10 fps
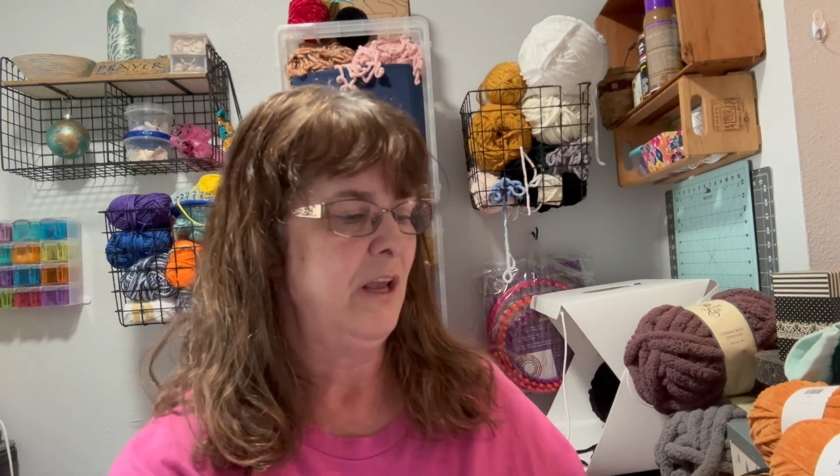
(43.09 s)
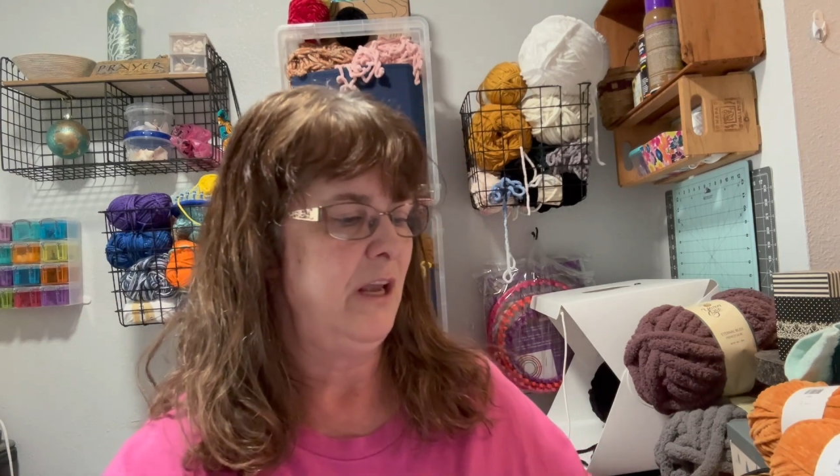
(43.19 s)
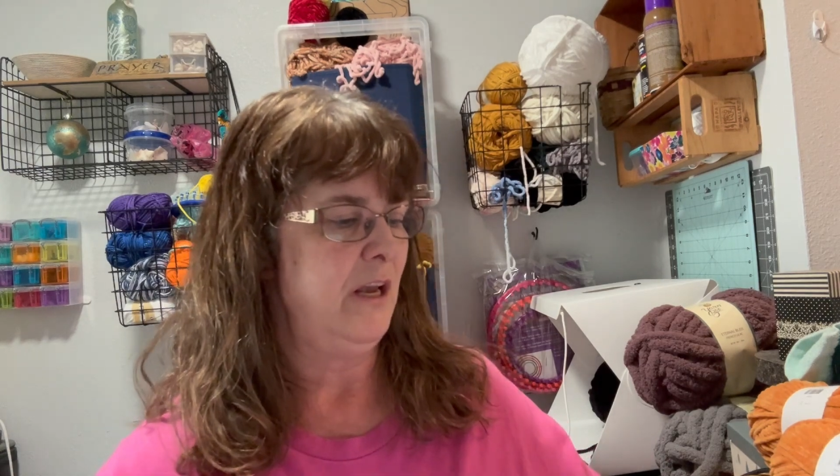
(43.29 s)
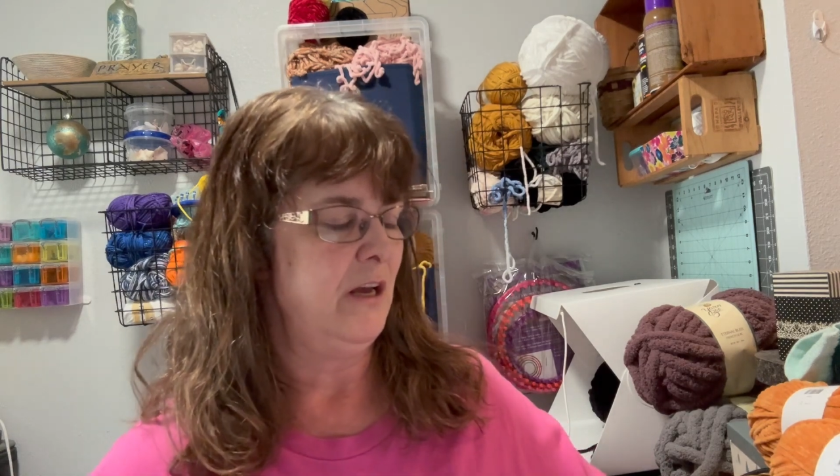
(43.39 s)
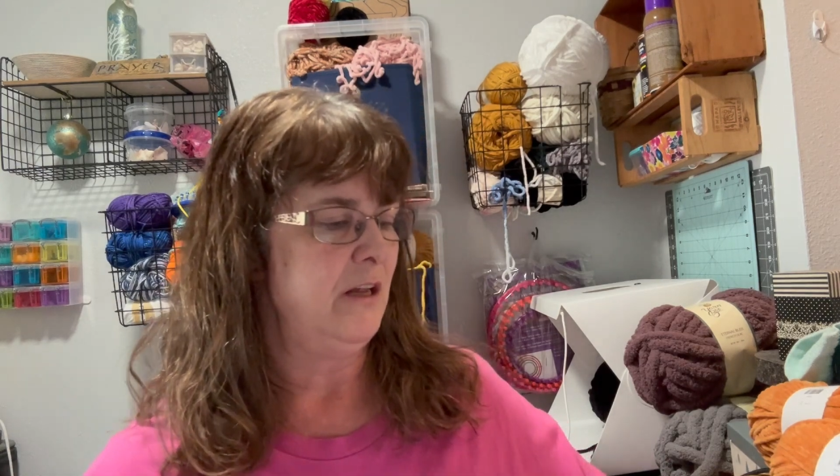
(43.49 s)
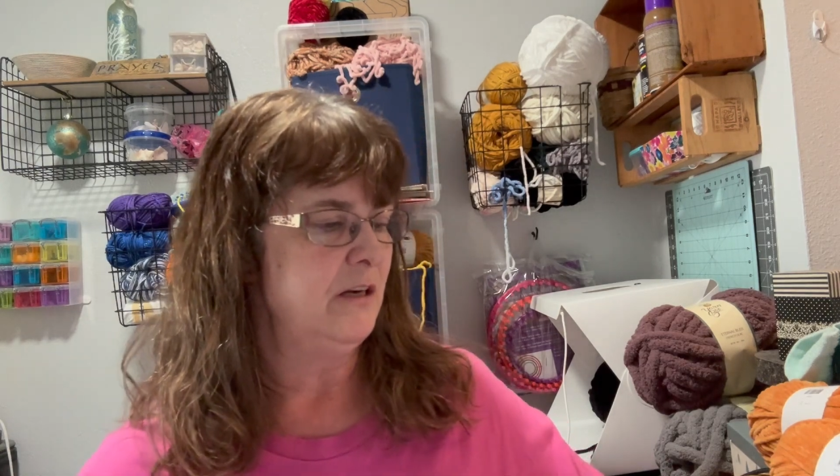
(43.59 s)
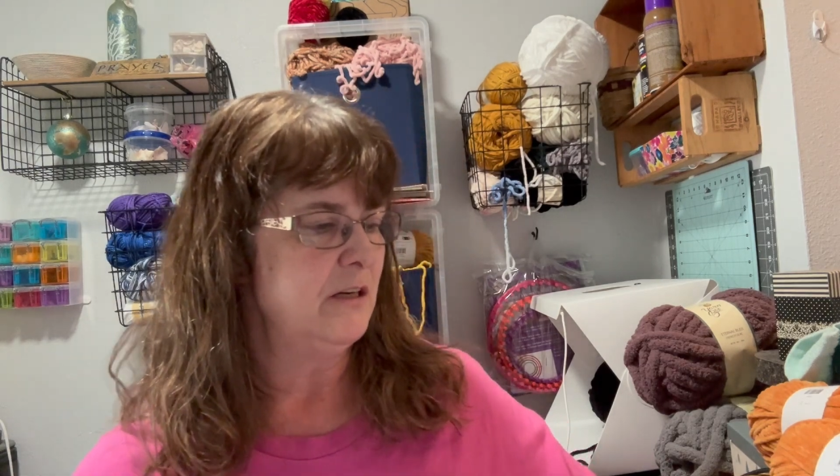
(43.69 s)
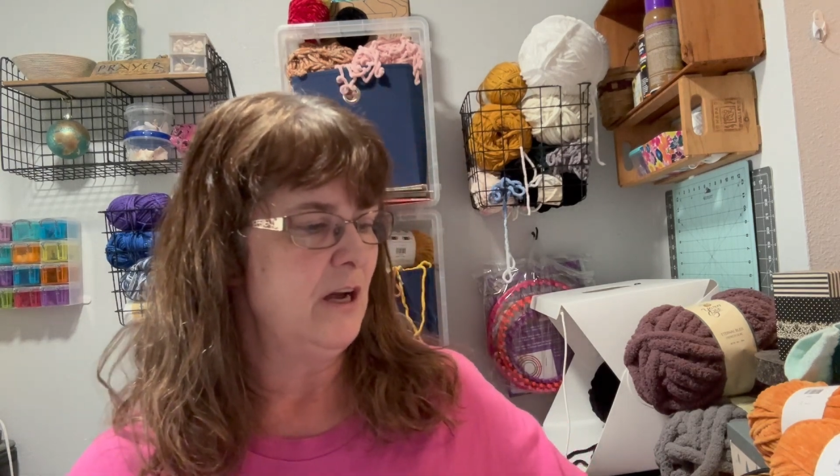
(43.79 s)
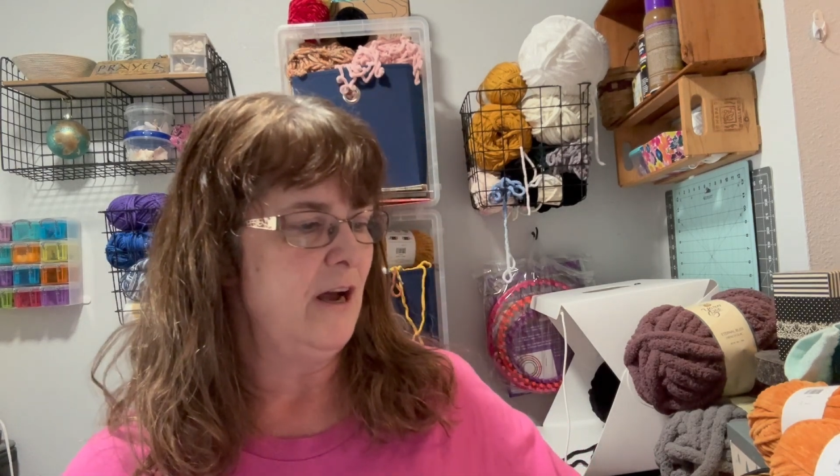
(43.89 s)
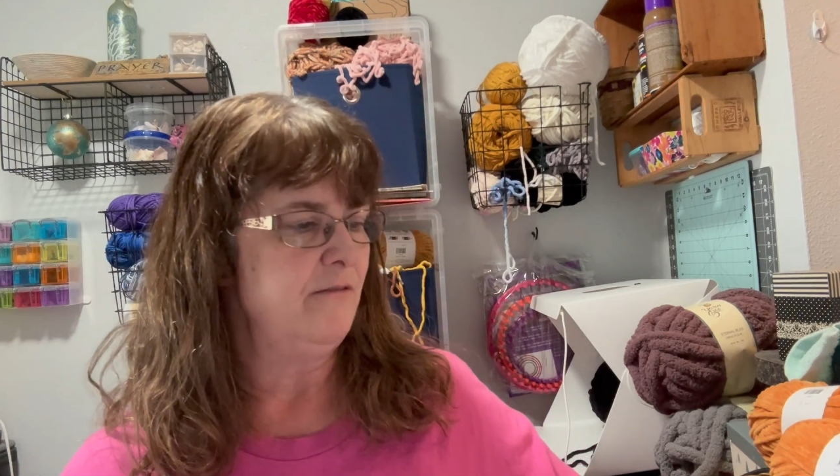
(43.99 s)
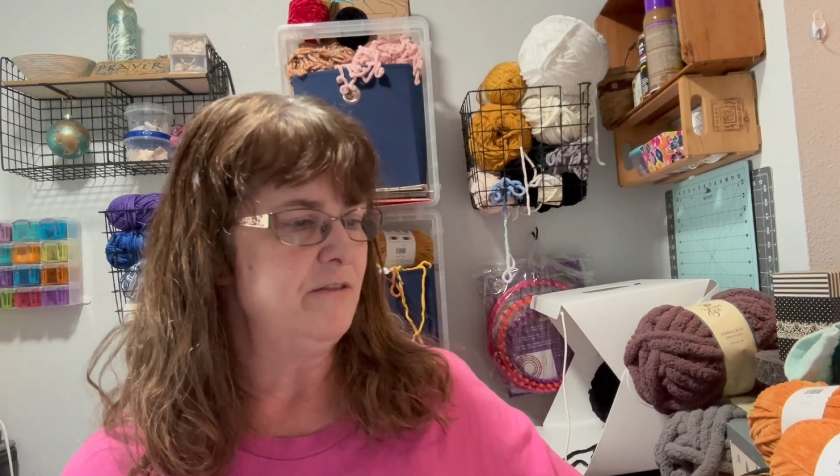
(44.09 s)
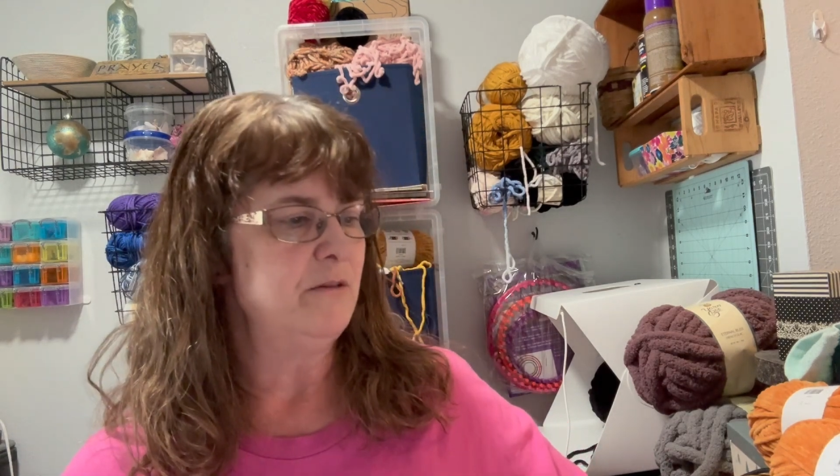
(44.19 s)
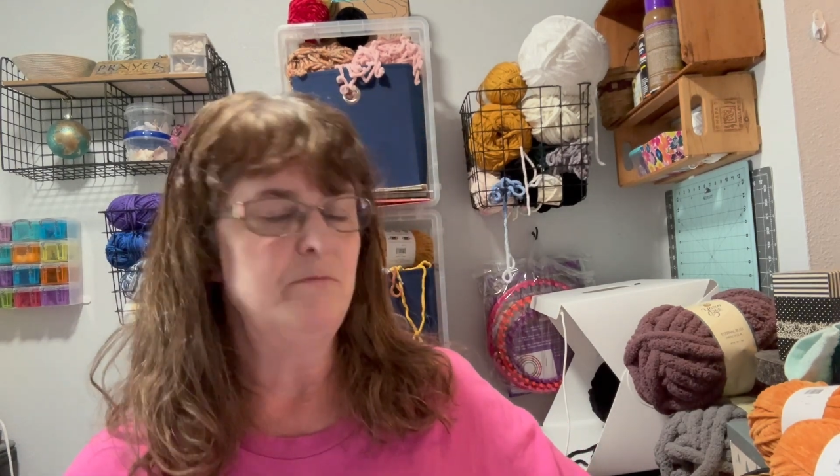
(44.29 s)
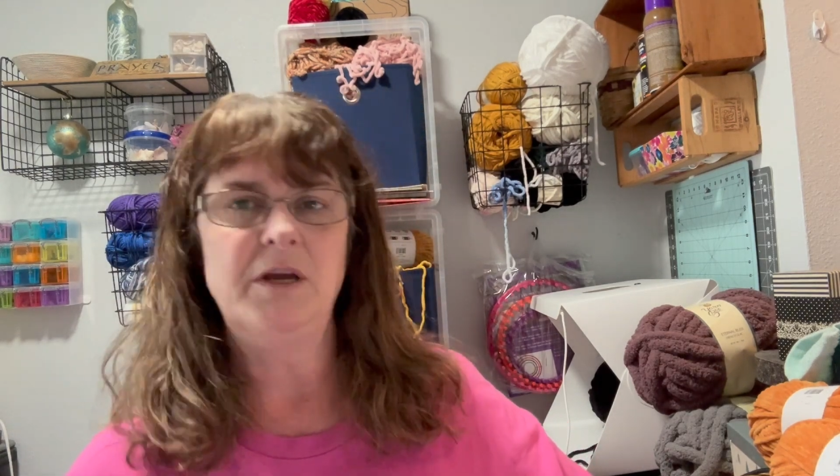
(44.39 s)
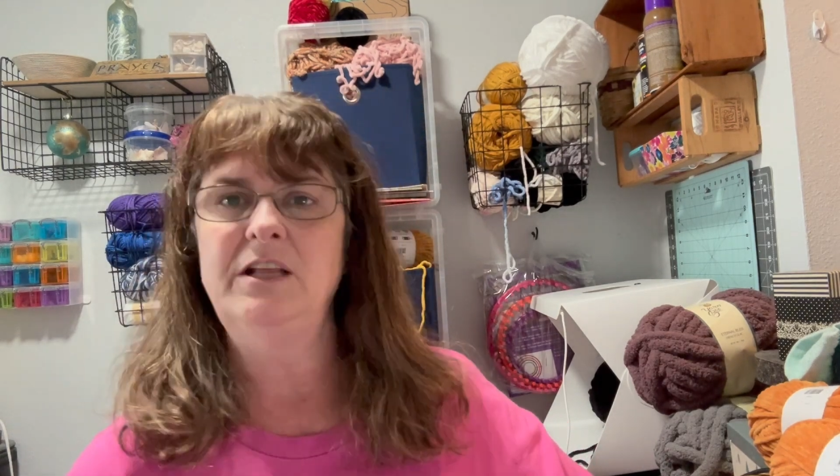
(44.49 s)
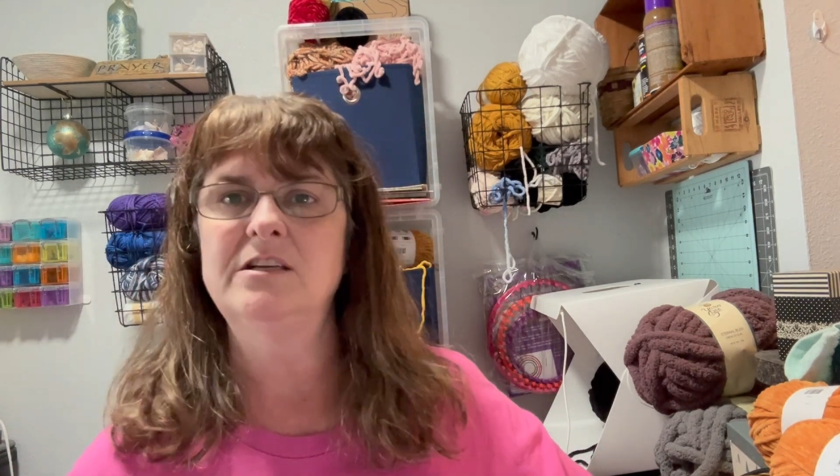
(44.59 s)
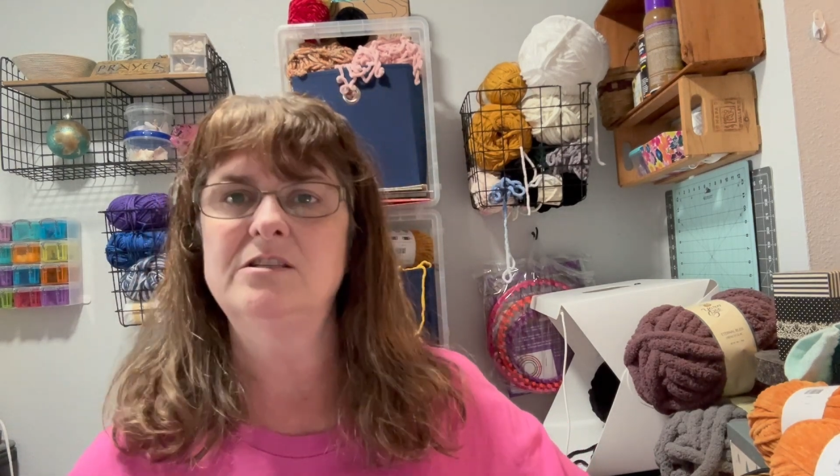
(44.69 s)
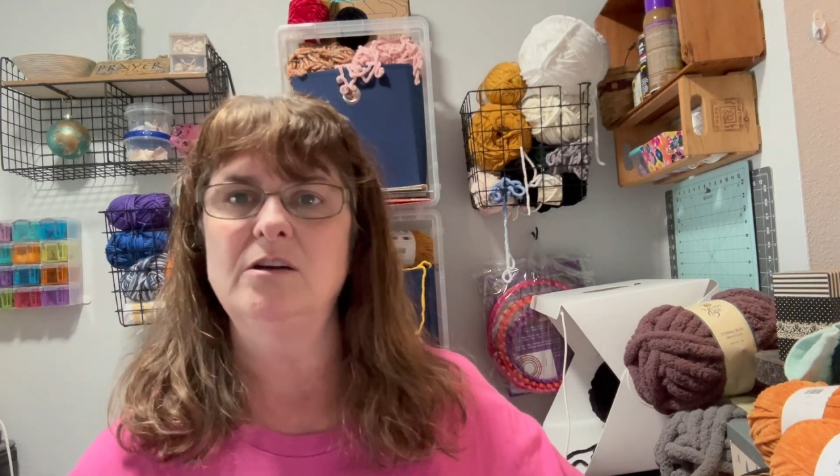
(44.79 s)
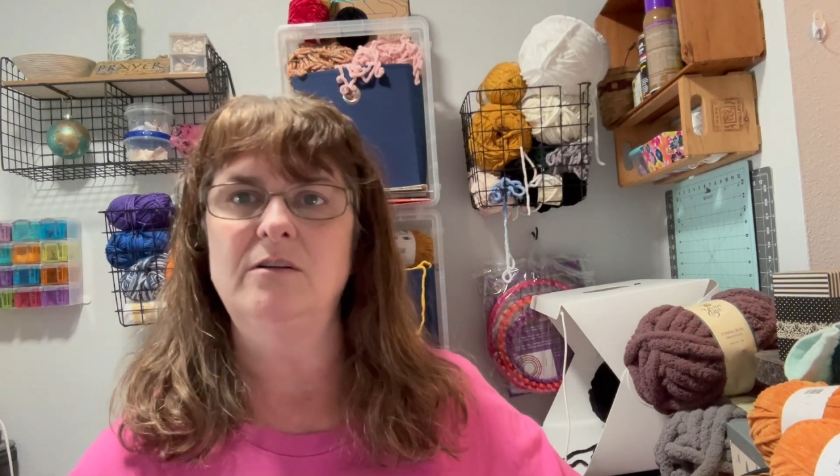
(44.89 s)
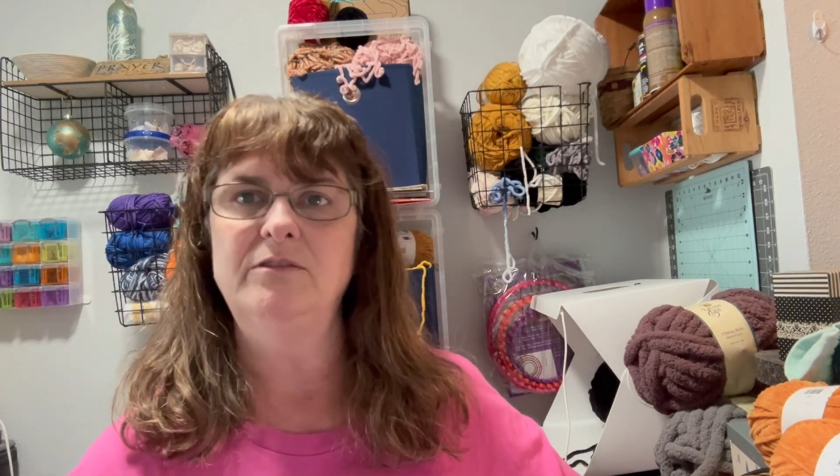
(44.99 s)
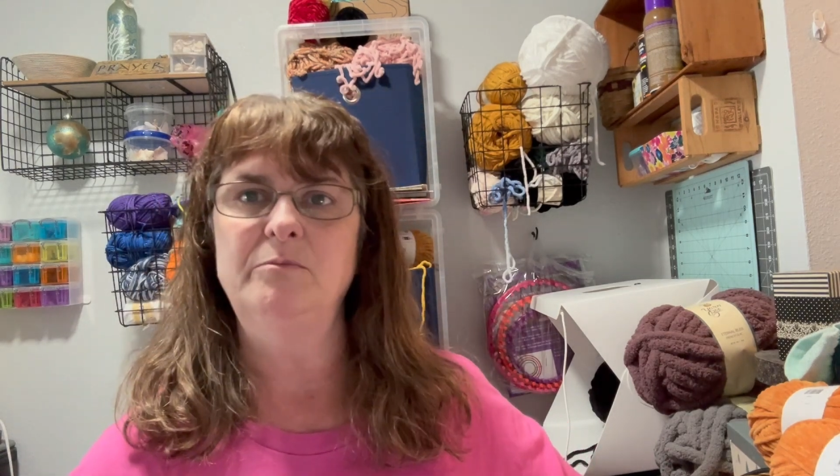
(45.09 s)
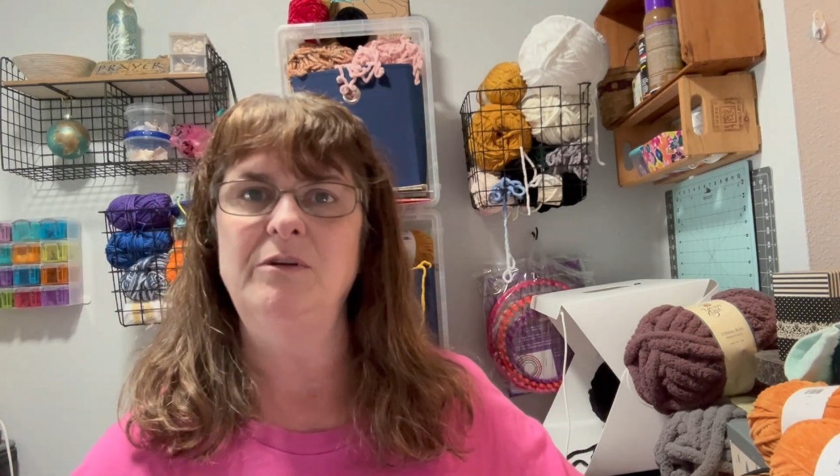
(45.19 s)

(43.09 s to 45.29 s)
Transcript: And I've made this dolphin